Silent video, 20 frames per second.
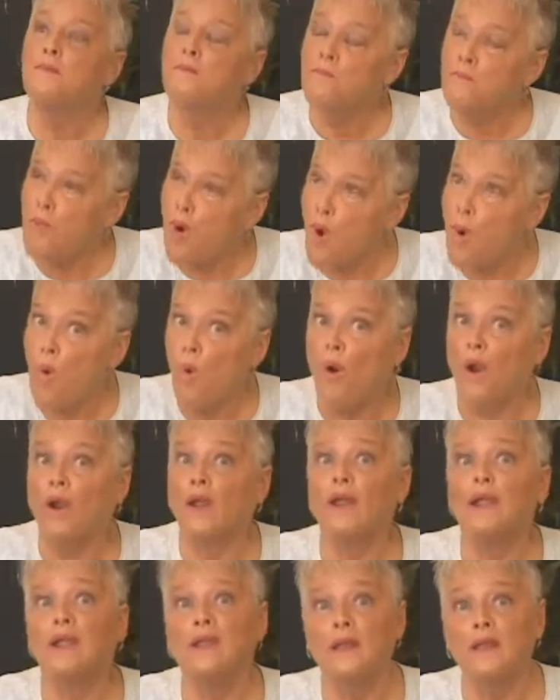
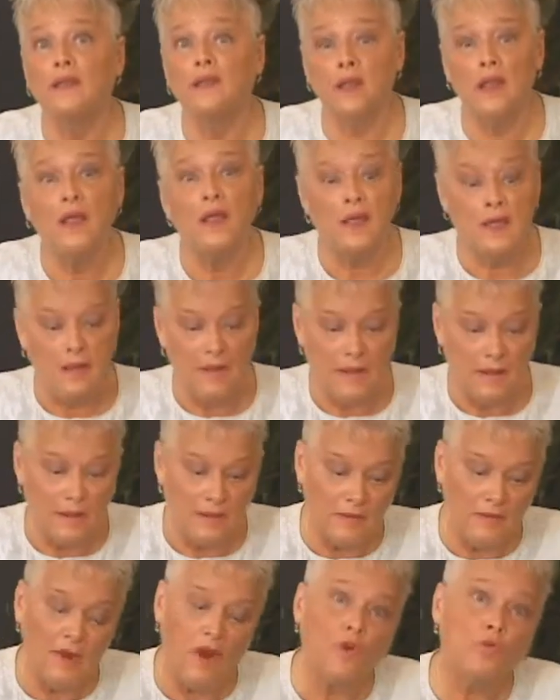more in
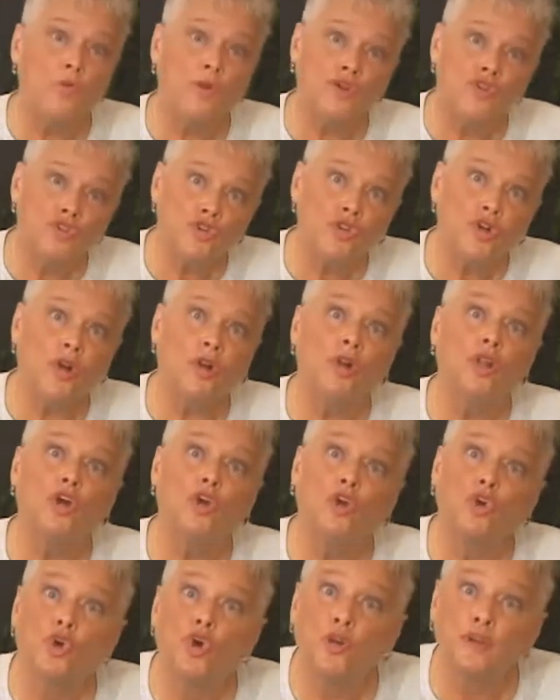original
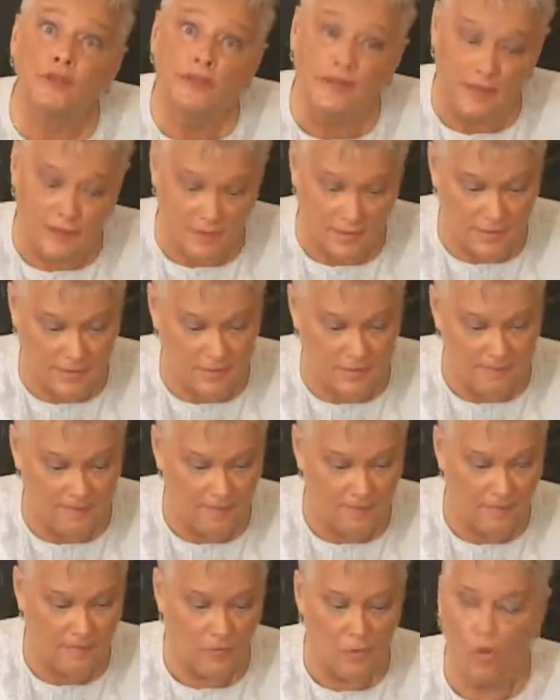goodness
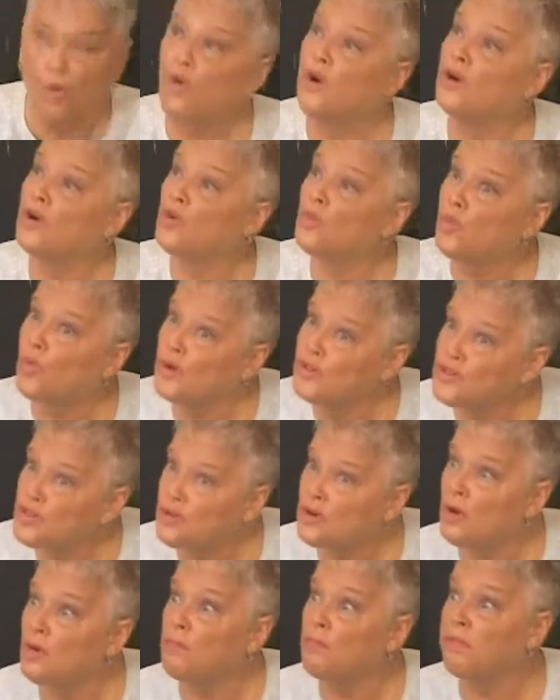or
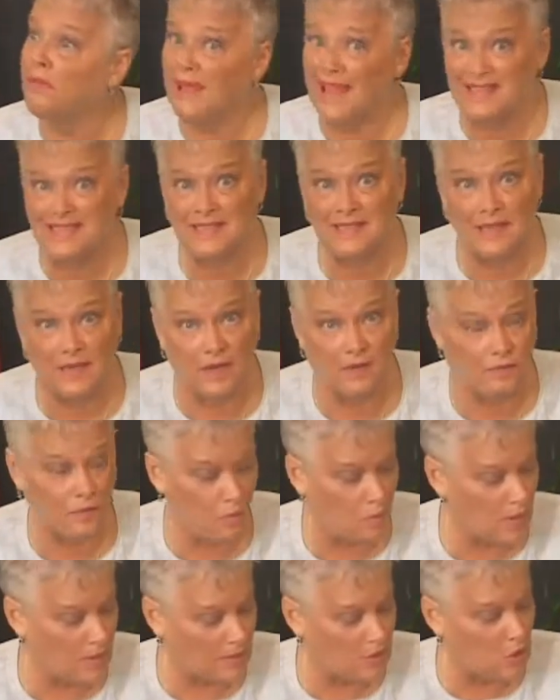original blessing, if
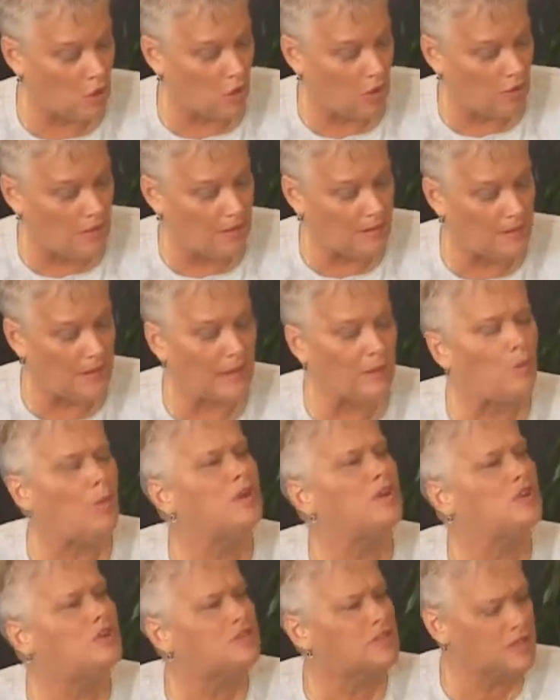you want to call it. Like
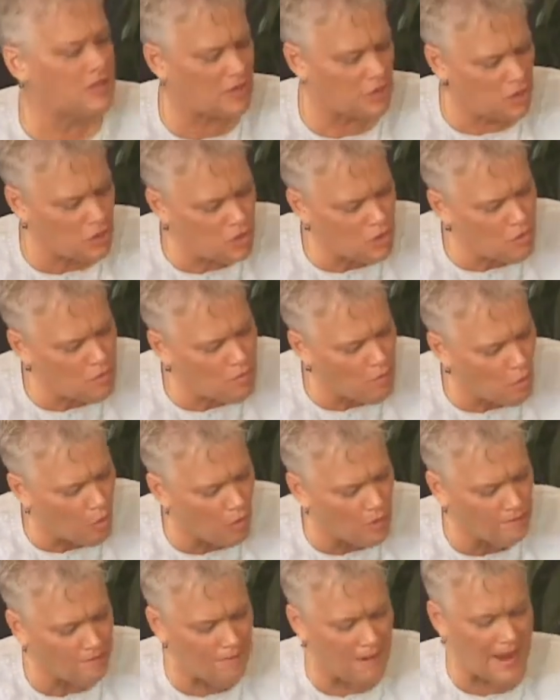when you see a
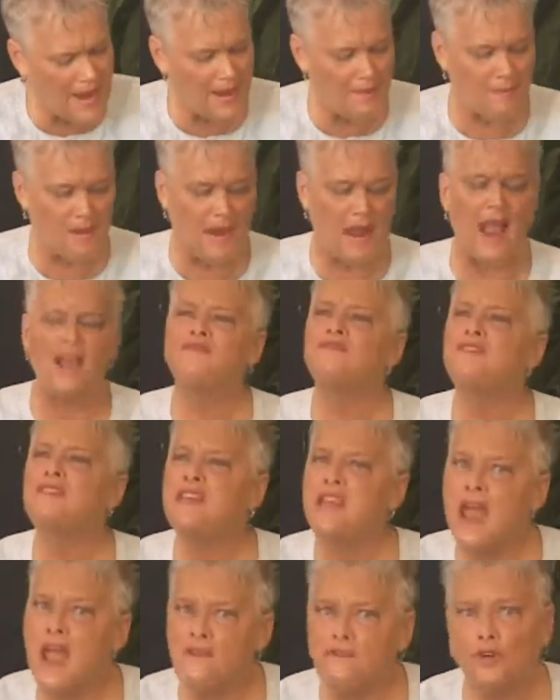newborn baby. I've
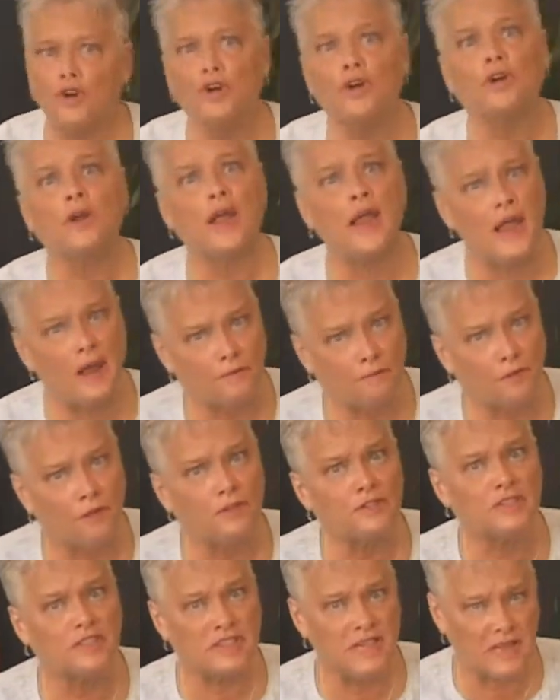never,
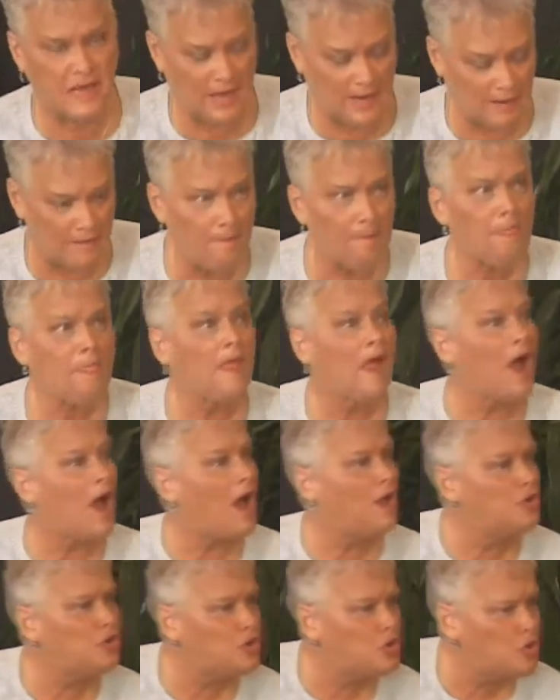ever seen
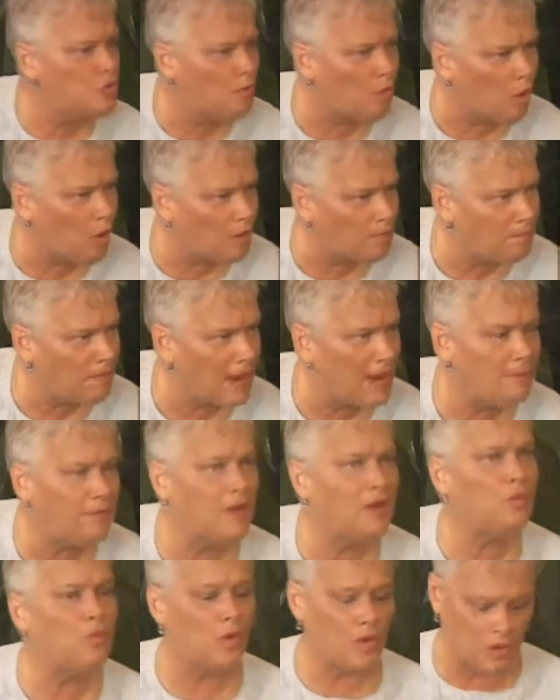a newborn
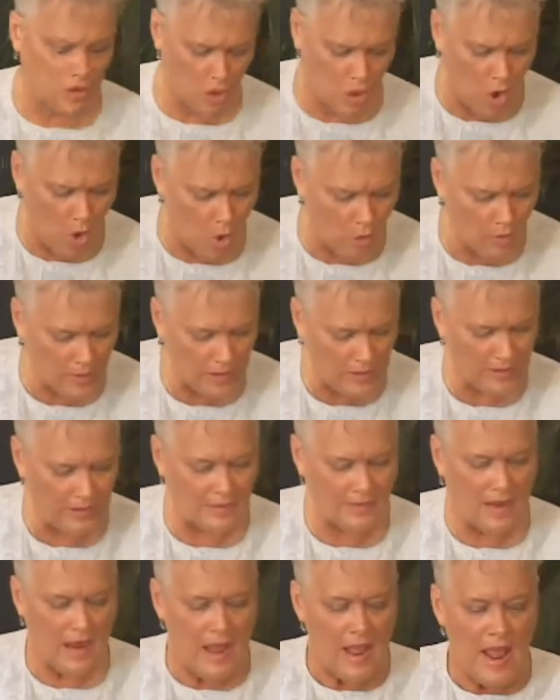baby and when you're holding
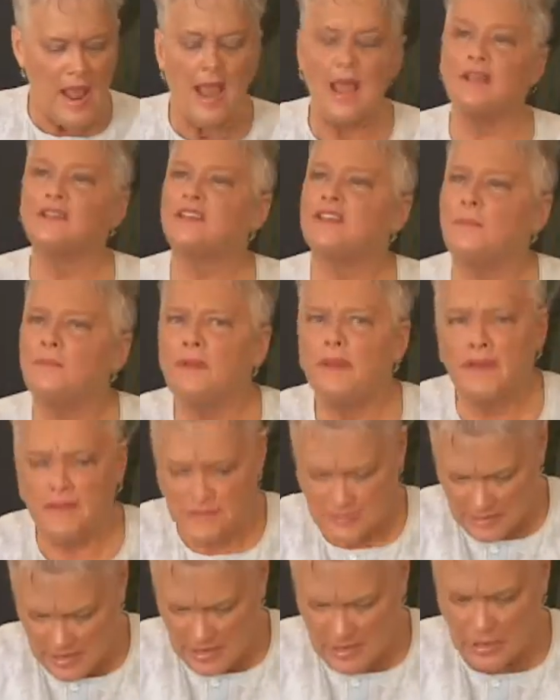it and
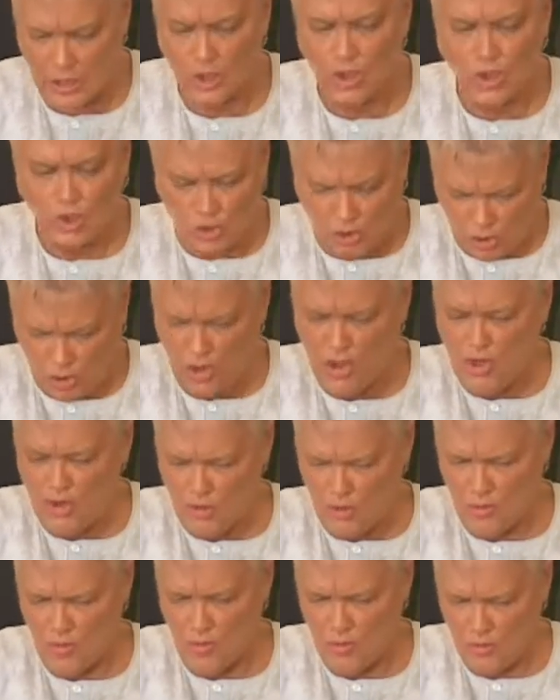somebody's saying,
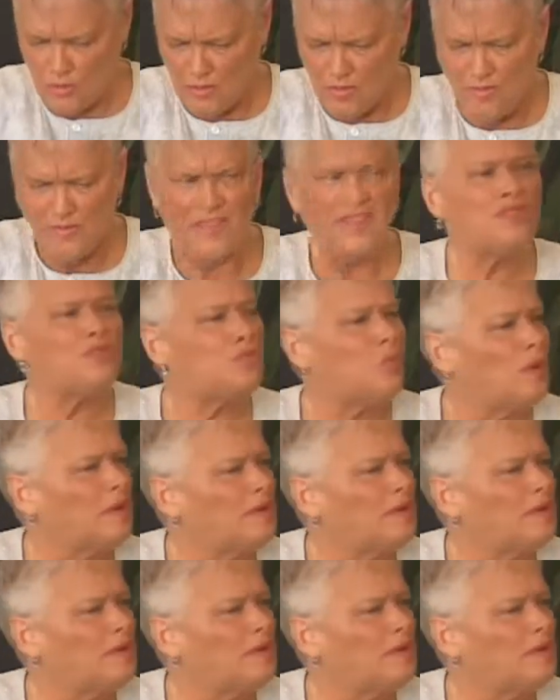"Ooh, this